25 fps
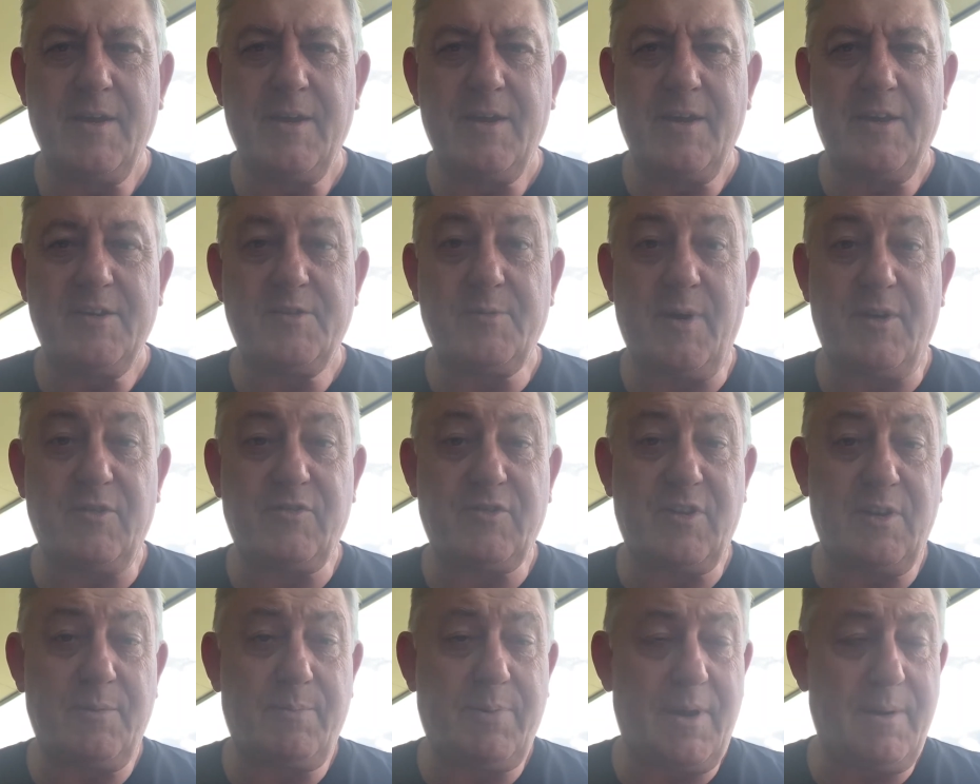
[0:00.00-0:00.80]

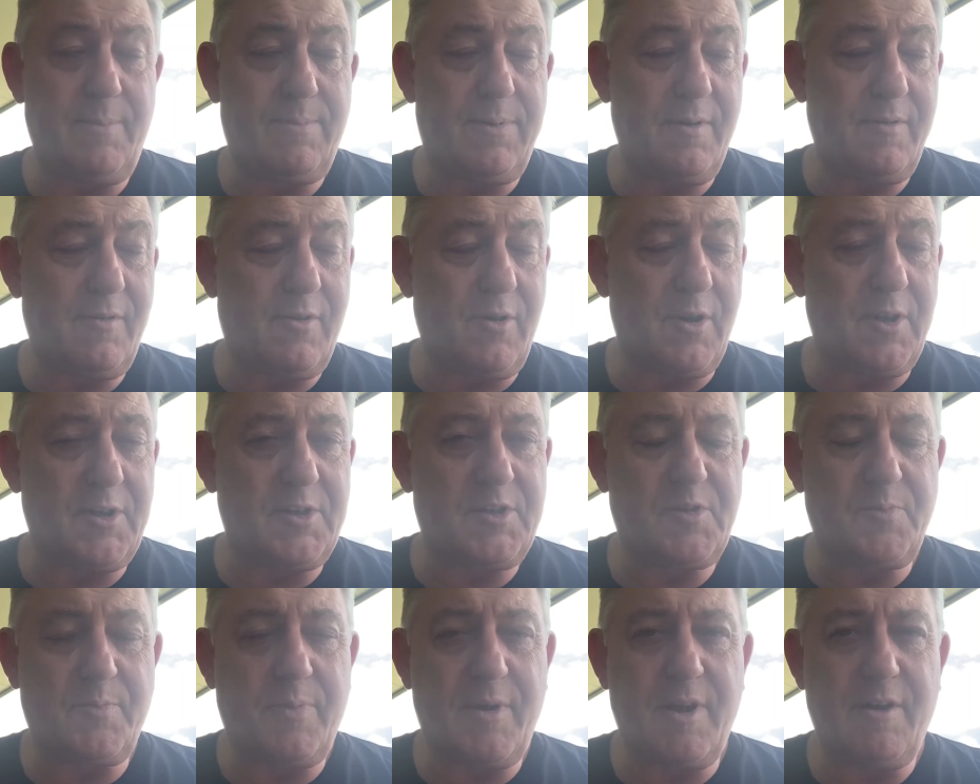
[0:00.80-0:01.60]
especially people who've got
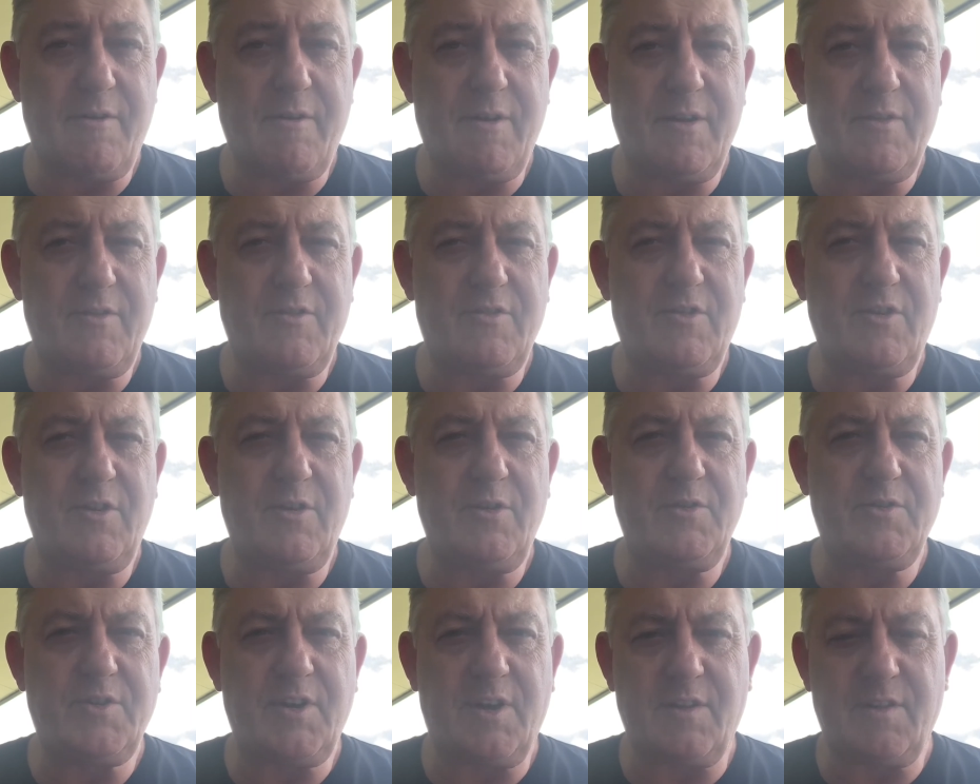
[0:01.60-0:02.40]
experience
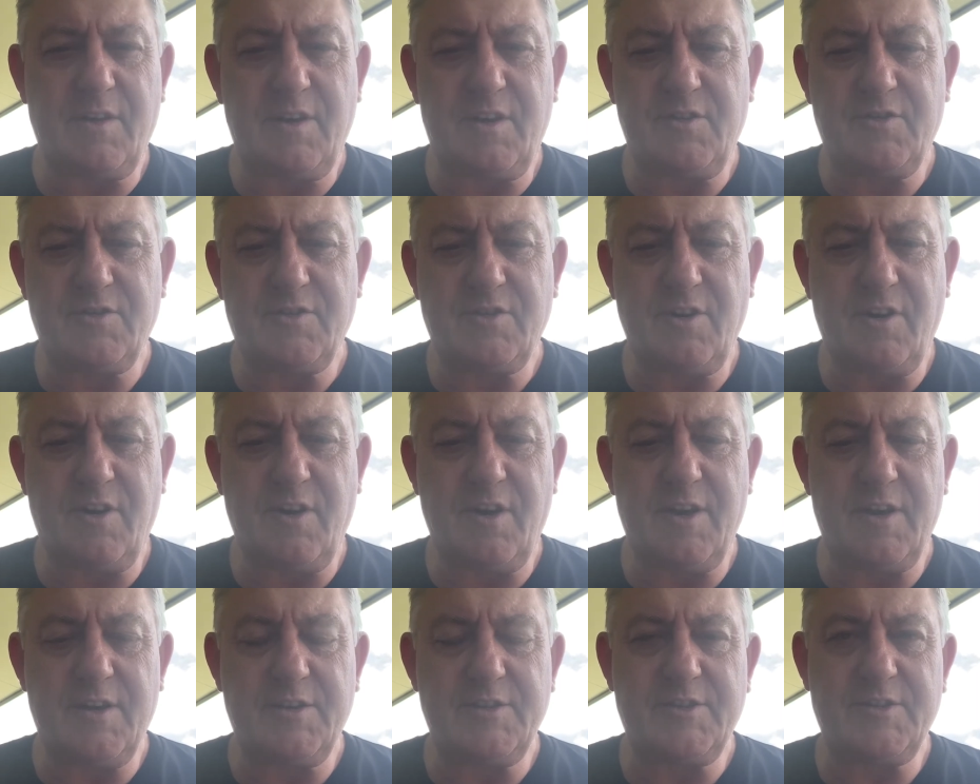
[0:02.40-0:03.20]
using these
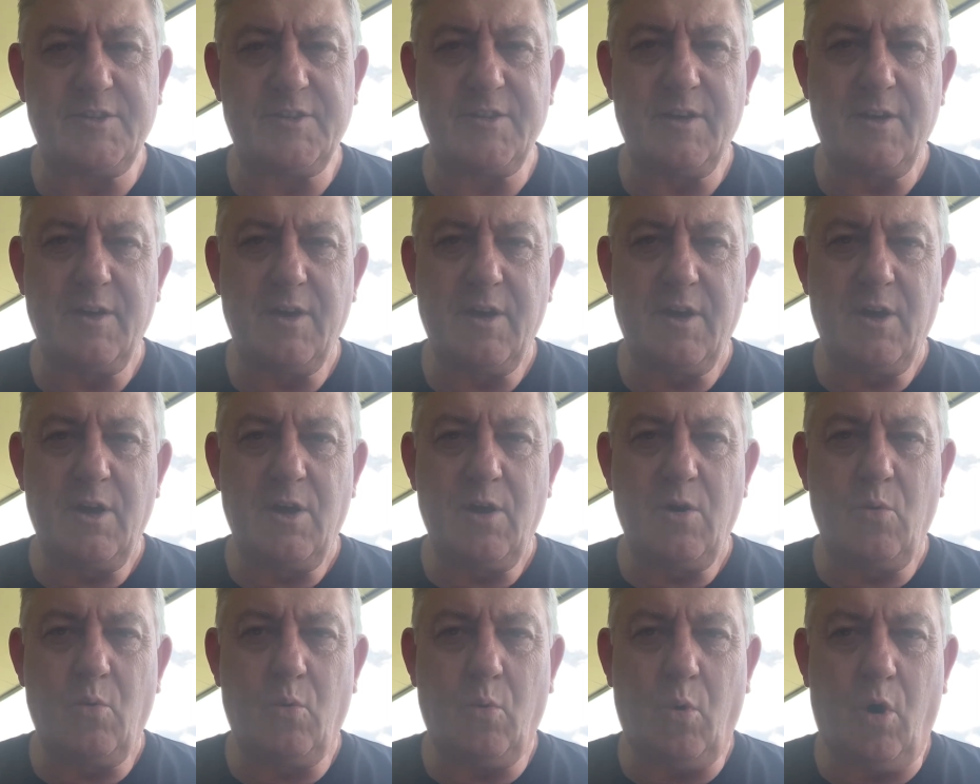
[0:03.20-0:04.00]
tyres,
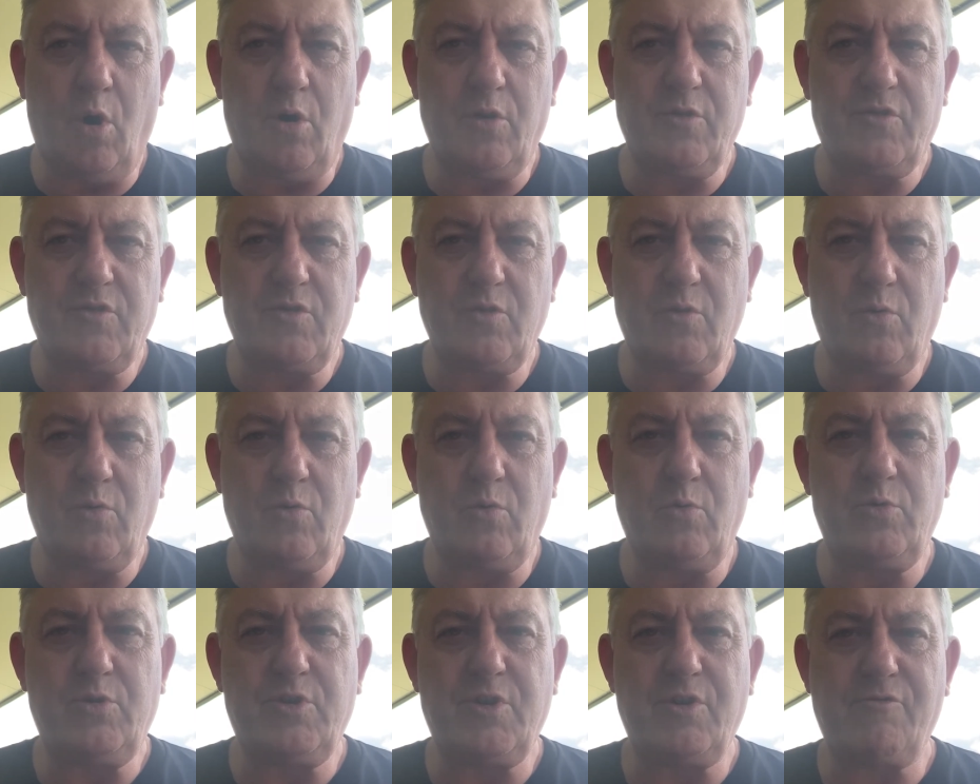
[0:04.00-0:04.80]
what
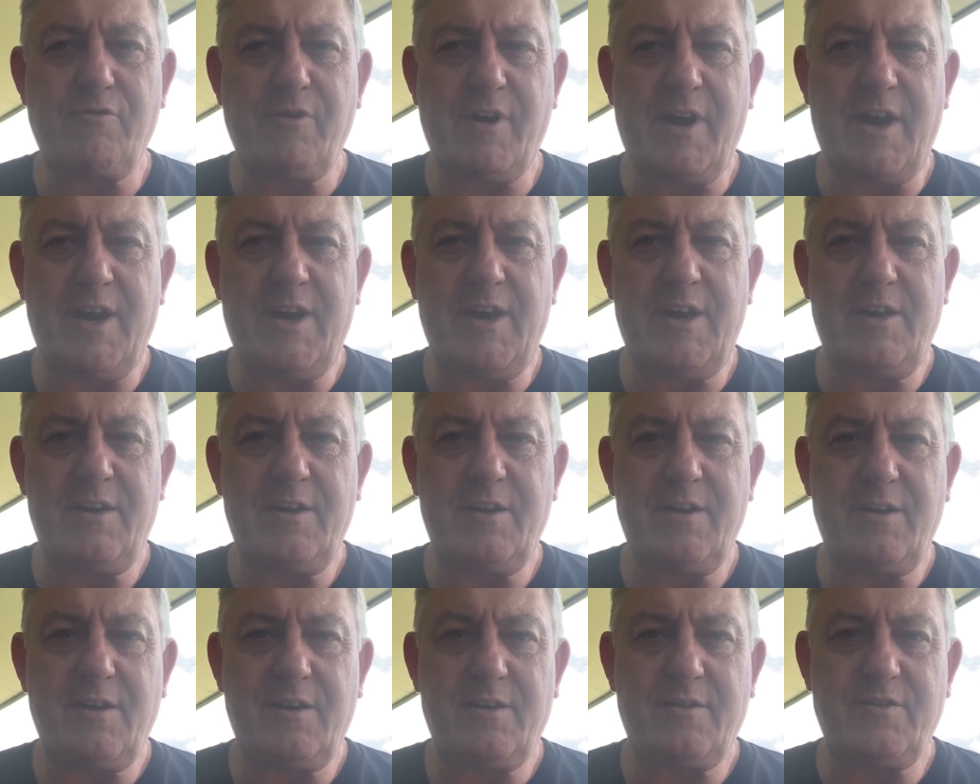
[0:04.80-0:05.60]

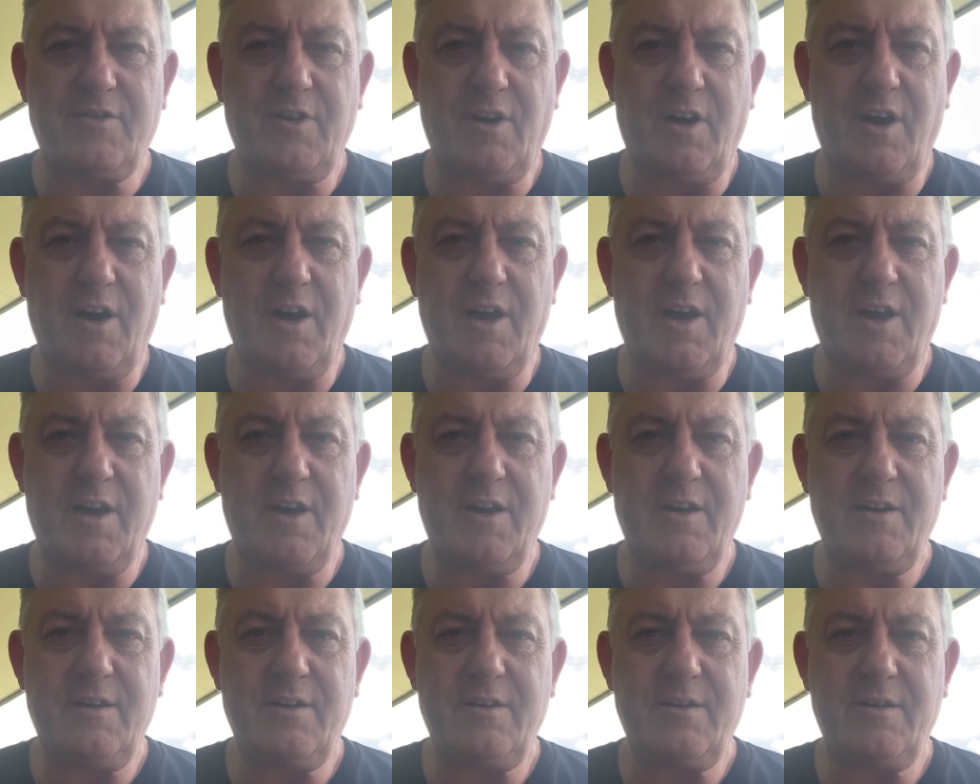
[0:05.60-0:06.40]
all-terrain
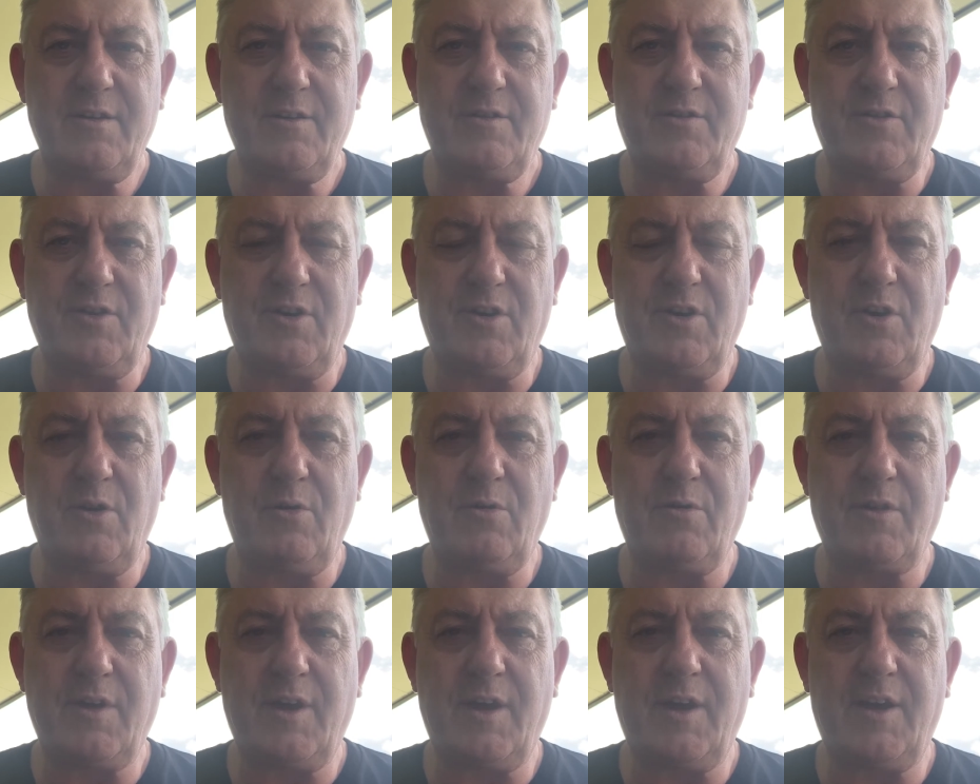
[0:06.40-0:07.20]
tyre do you
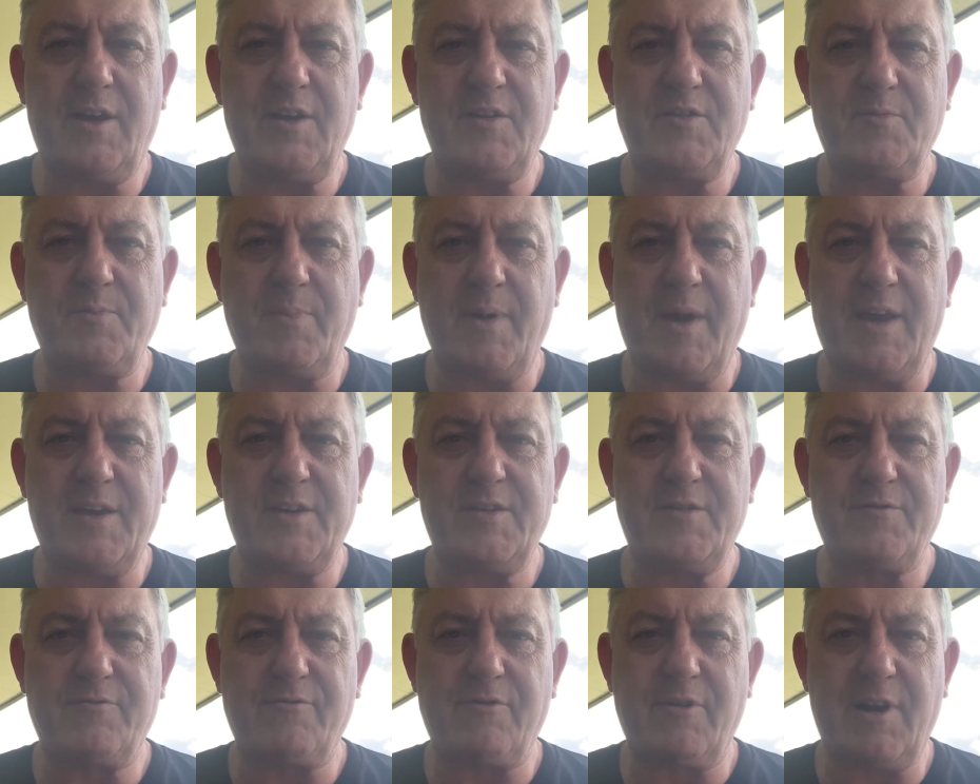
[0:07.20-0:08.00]
think is
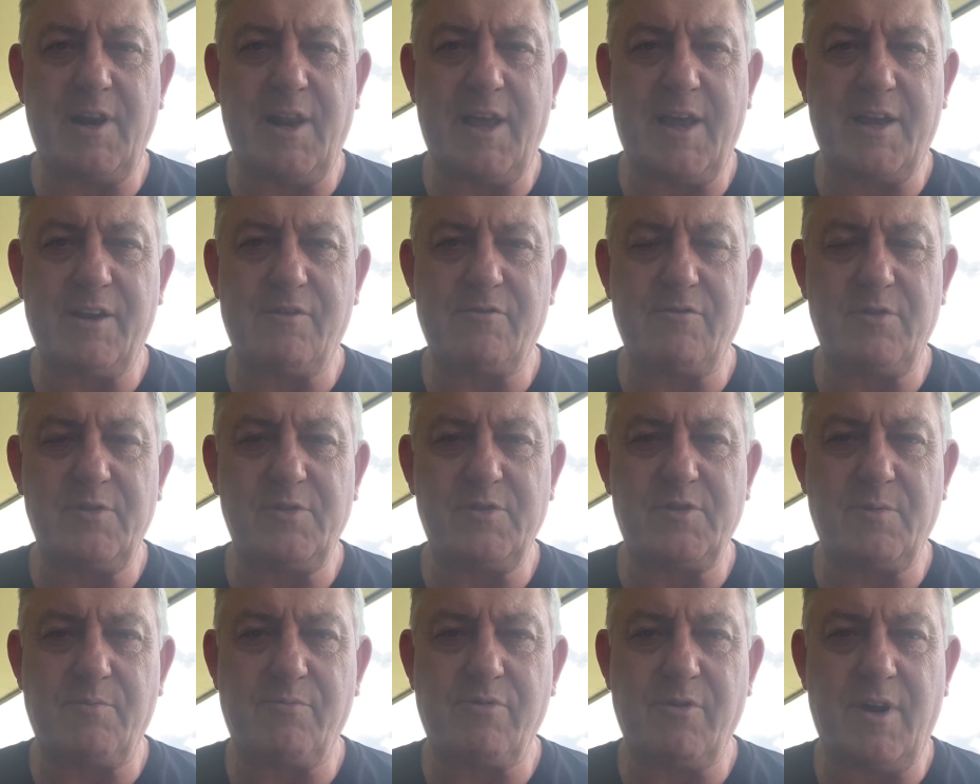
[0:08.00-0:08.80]
best for a Land
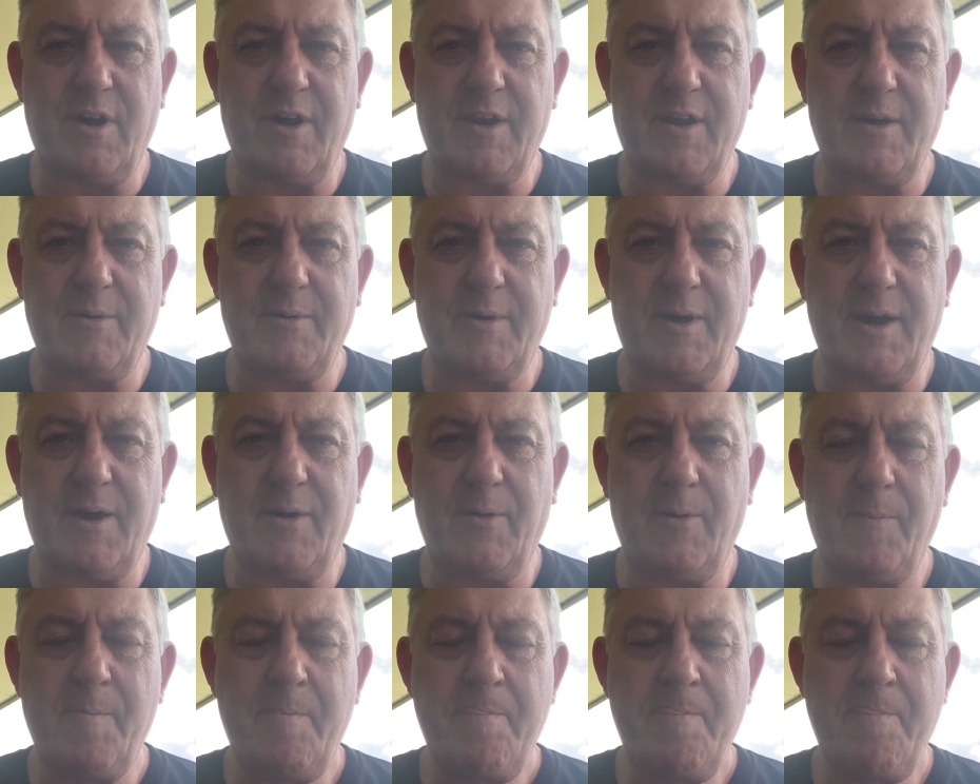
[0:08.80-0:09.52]
Cruiser Prado? Now,